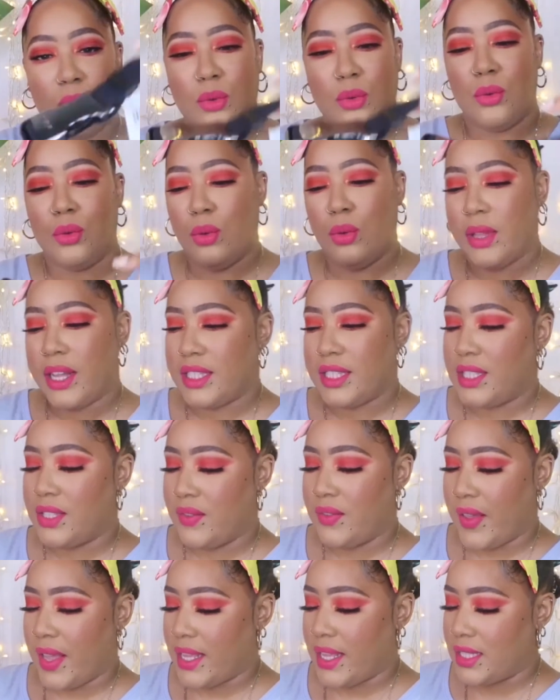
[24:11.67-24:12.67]
Ooh, that's
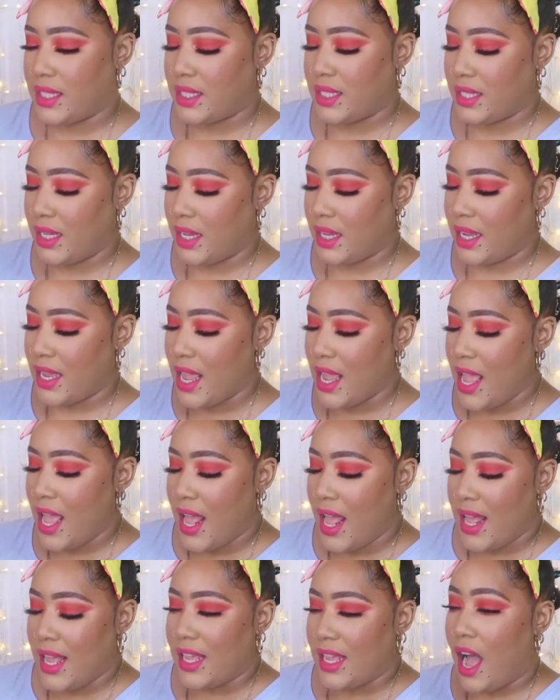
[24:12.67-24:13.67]
fancy
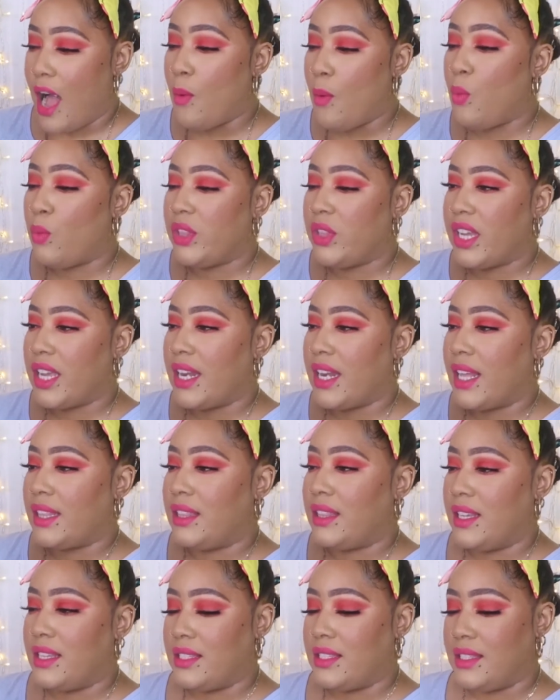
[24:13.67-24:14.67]
i'm looking at
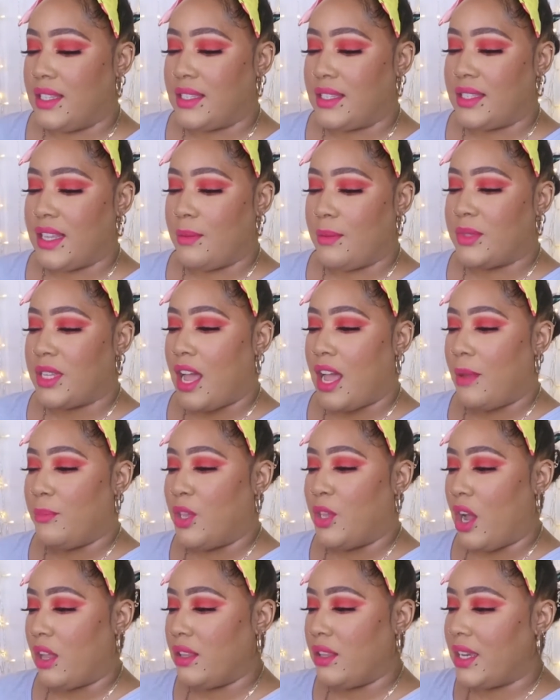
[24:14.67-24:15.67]
this the same time
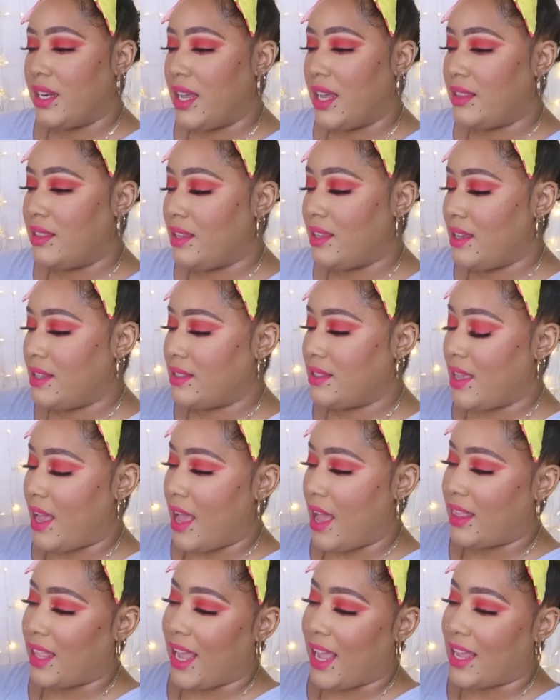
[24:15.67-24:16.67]
y'all looking at this
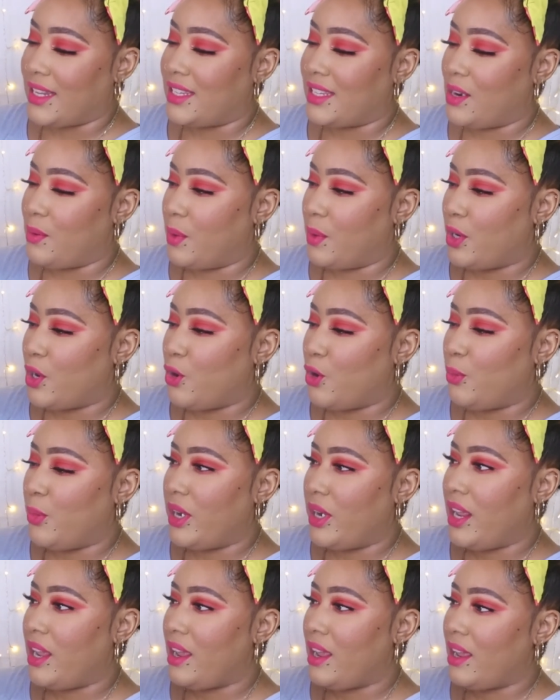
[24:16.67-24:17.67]
i like i didn't want to
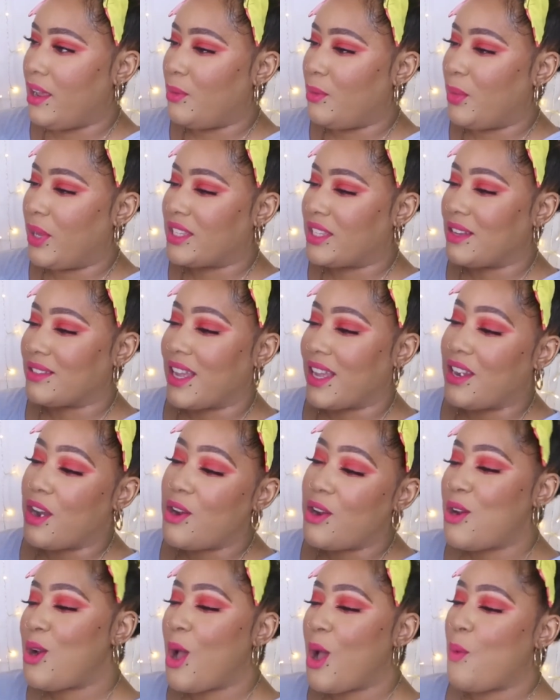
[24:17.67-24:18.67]
open it because i was like
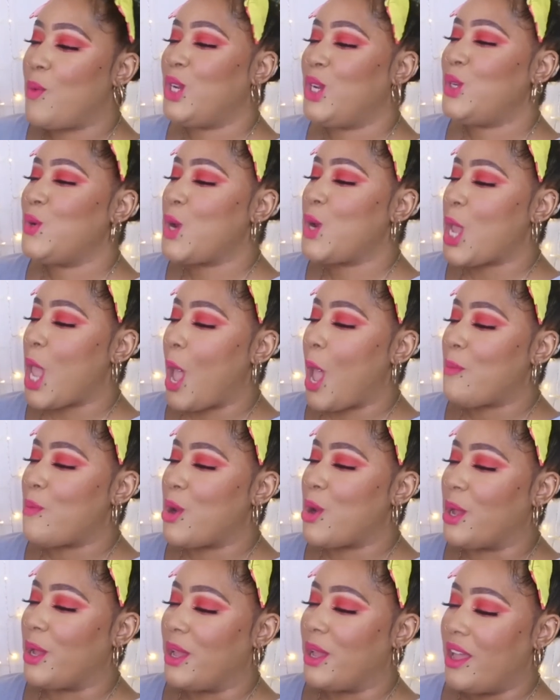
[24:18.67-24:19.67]
no no no i want to do it on
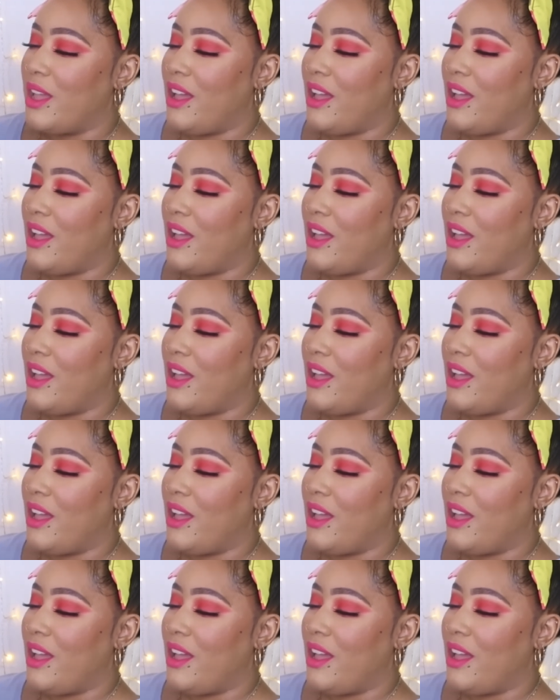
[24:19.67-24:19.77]
camera